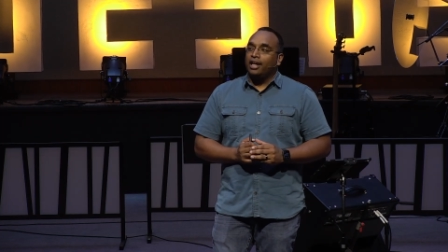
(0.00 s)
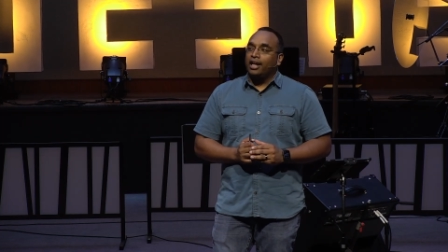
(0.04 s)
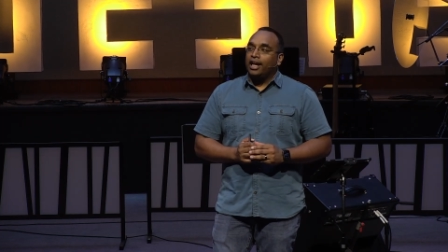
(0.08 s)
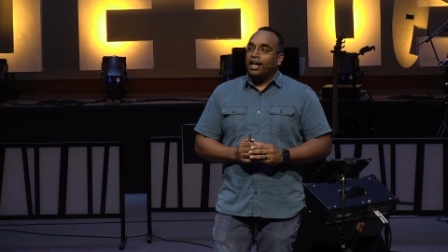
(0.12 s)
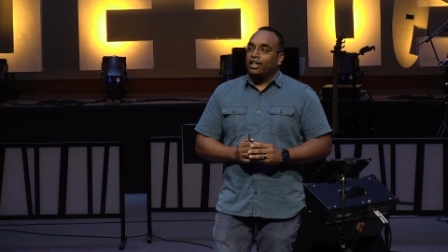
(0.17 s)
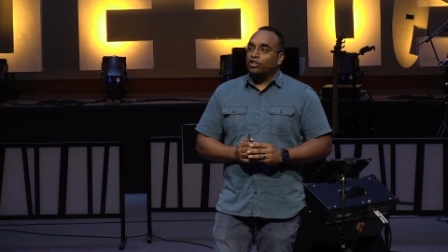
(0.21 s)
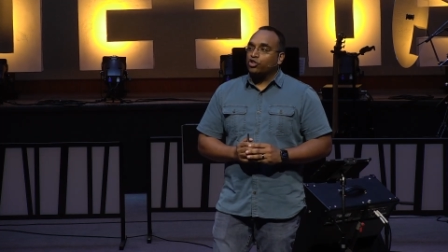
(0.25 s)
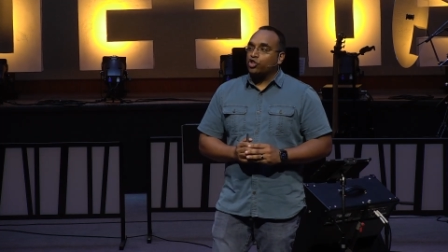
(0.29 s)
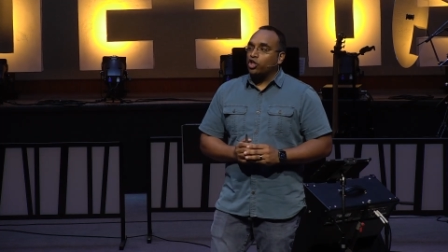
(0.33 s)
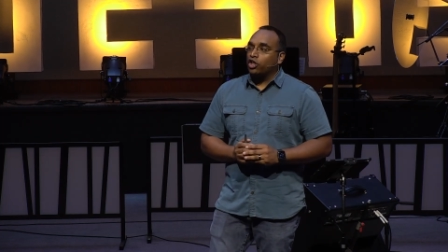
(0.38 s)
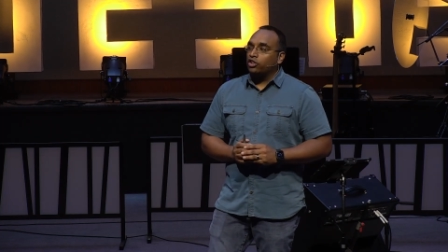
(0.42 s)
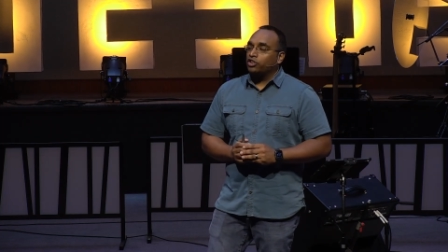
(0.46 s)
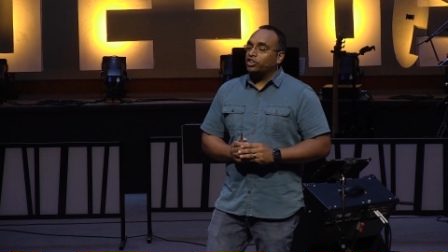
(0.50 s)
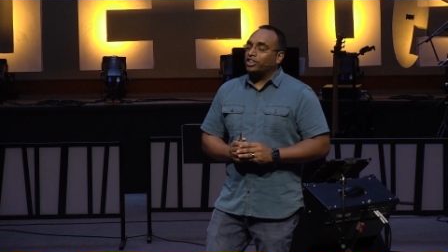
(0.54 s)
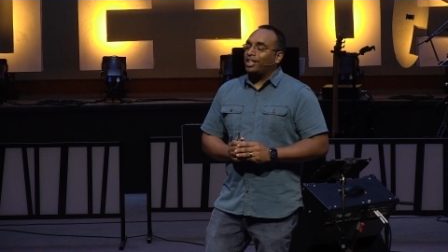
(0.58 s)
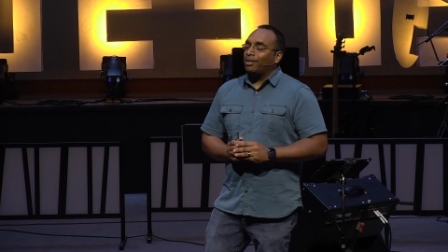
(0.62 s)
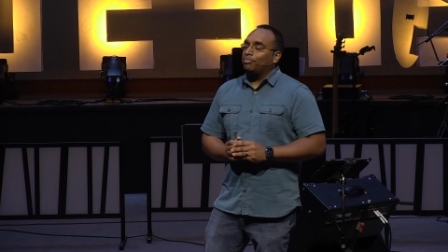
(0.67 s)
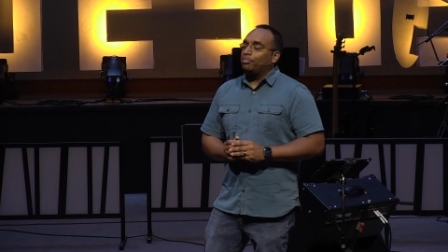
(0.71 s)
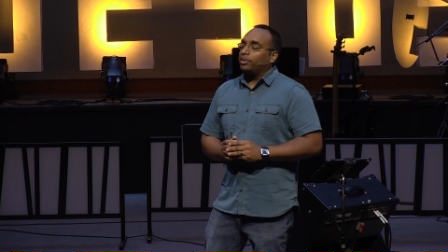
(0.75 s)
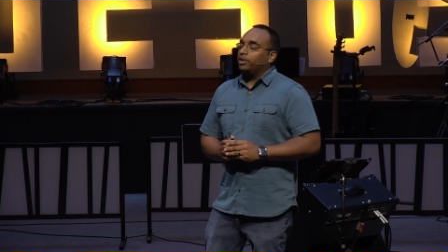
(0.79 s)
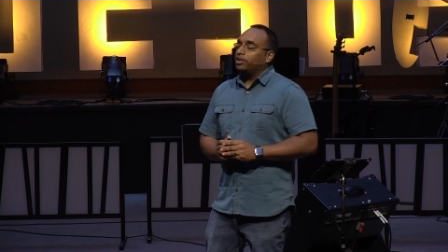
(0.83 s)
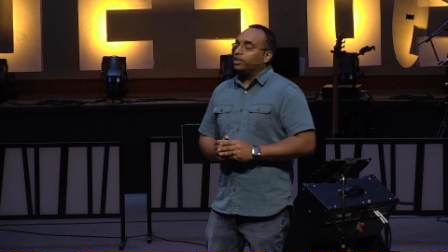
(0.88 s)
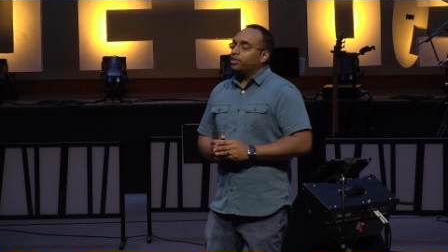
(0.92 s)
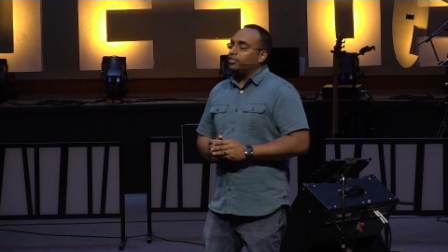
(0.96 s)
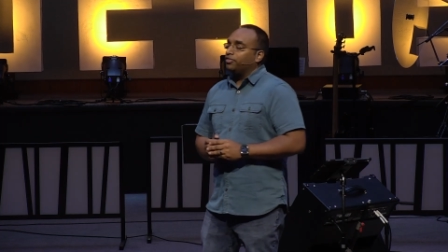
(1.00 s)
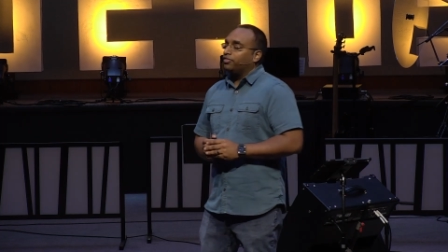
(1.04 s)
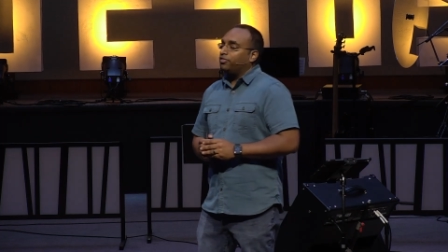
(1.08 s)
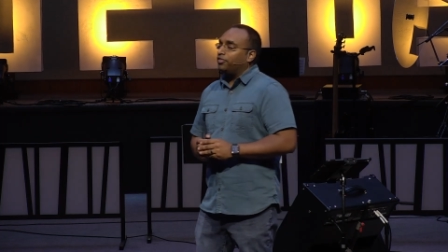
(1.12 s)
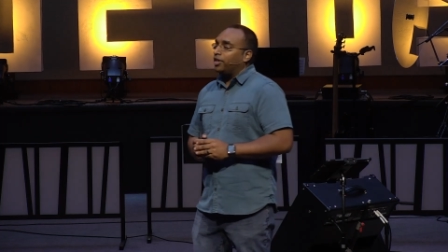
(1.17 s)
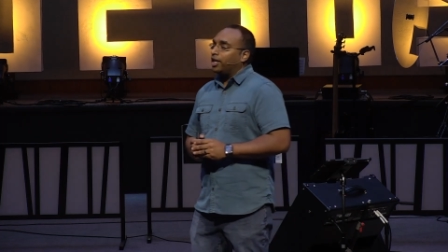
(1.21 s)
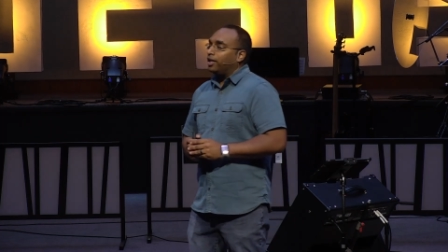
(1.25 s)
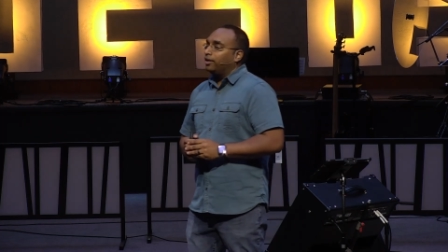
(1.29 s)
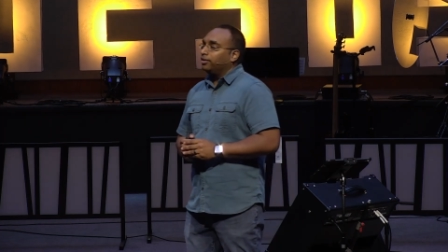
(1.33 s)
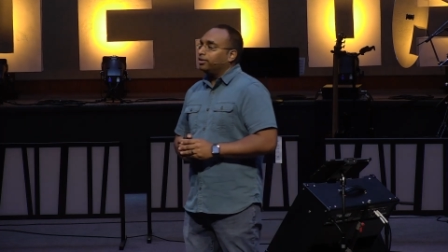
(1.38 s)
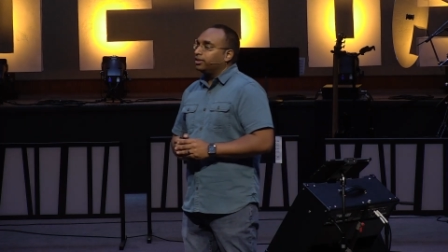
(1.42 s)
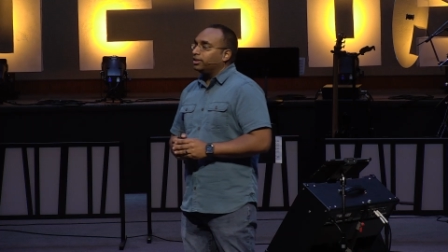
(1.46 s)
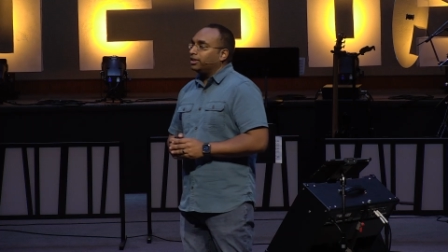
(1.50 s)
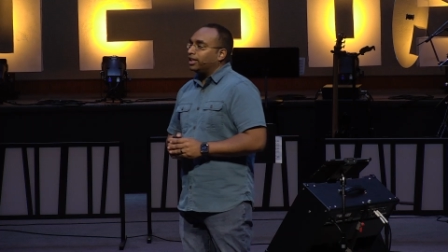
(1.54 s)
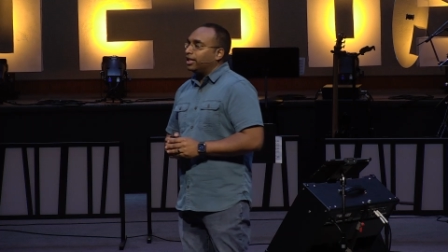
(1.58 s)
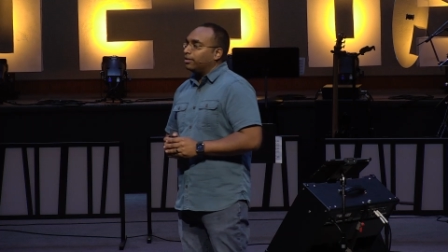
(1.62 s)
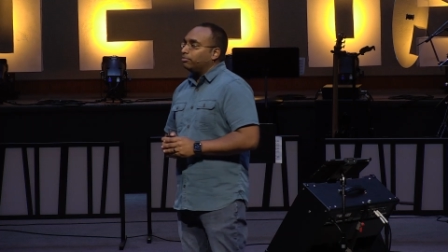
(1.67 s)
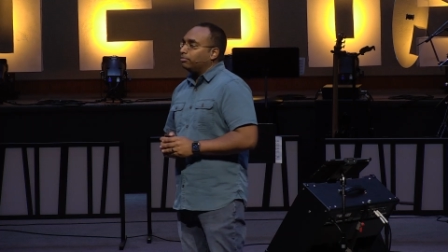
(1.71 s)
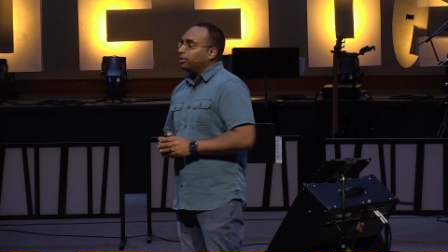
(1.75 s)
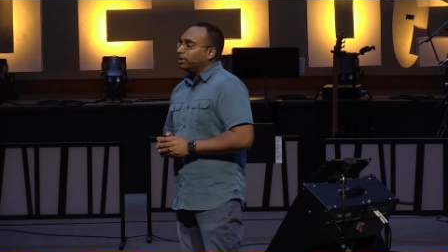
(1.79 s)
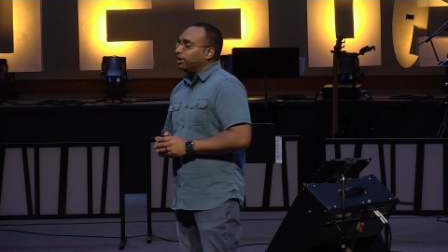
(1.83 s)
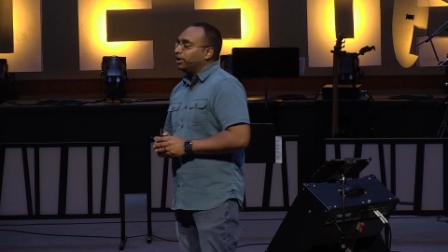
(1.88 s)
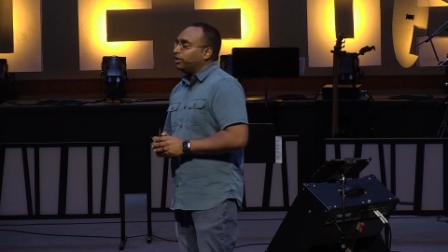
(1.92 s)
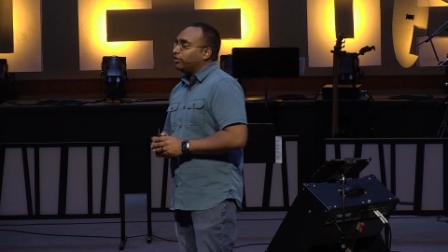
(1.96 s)
and Charles Templeton felt
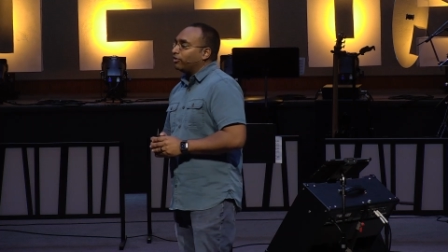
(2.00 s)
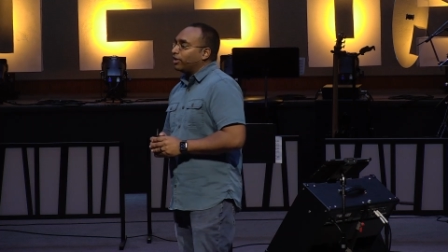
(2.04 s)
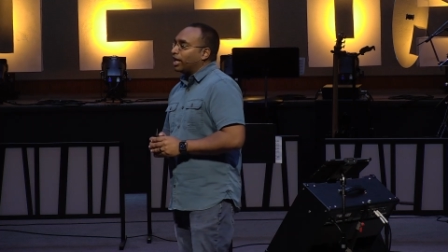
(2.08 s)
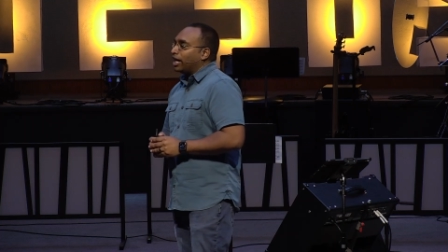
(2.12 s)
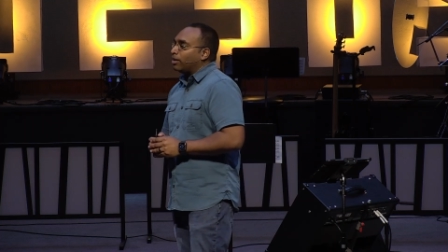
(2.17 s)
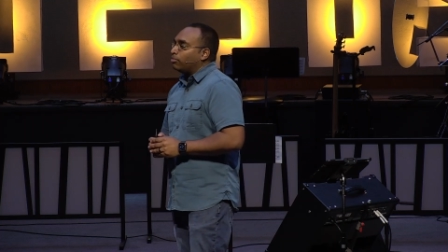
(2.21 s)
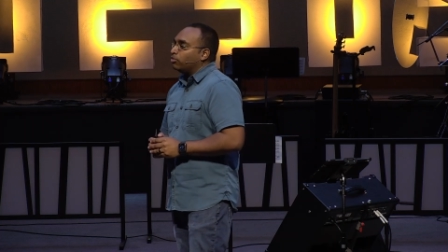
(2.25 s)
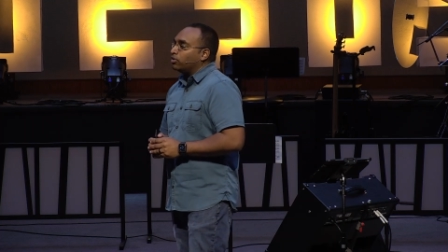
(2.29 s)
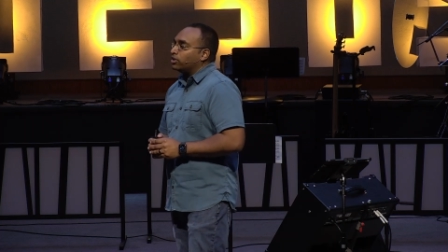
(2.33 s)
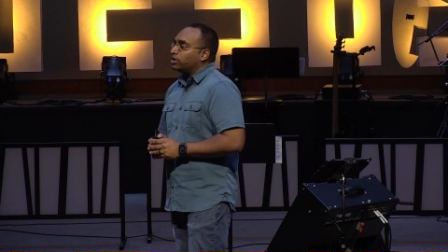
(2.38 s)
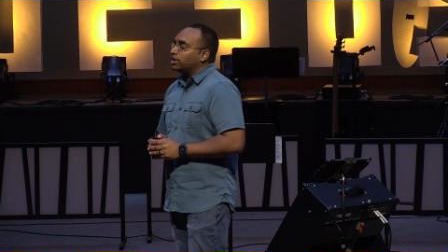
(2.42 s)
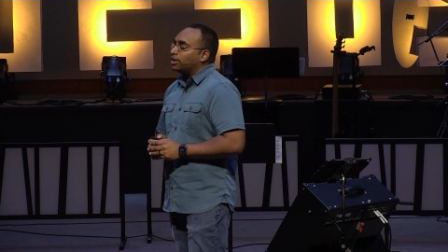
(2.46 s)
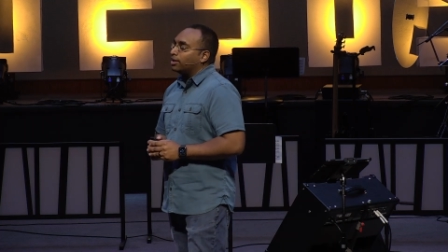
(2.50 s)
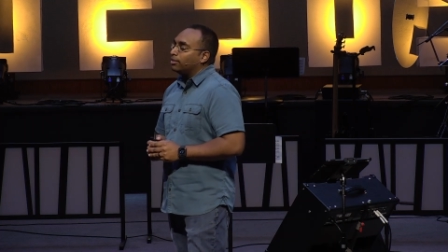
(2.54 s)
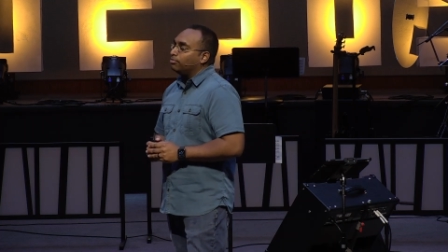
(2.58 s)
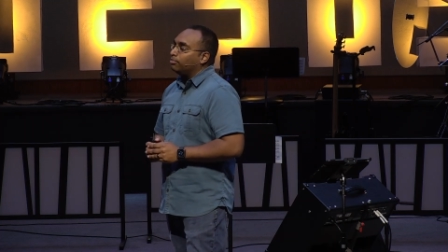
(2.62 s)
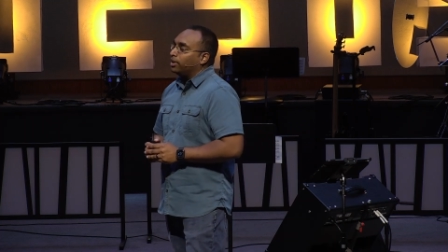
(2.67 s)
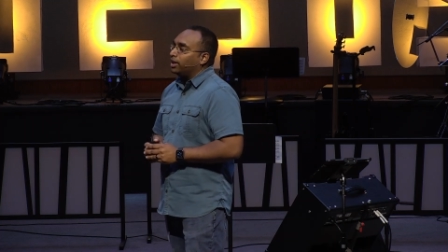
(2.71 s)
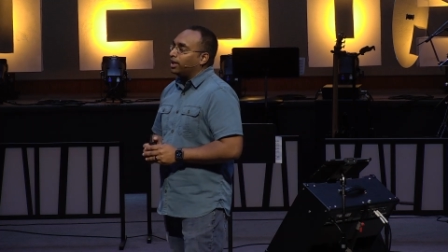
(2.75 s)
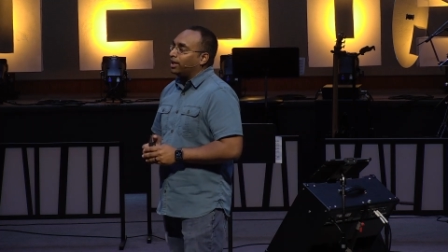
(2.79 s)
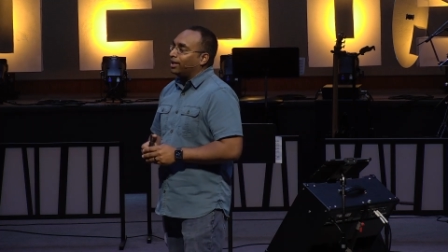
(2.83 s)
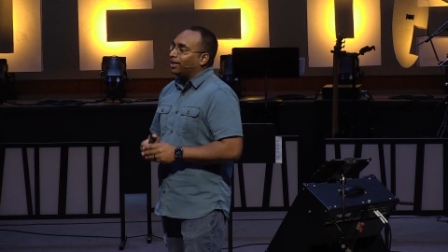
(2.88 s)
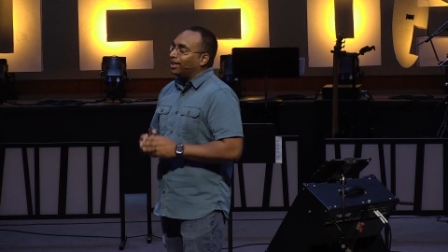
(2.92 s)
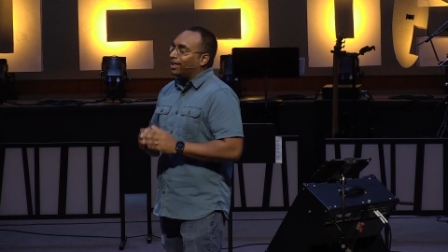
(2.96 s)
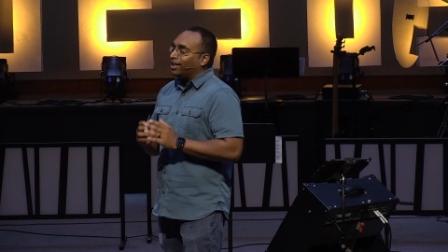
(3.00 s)
that Billy Graham was committing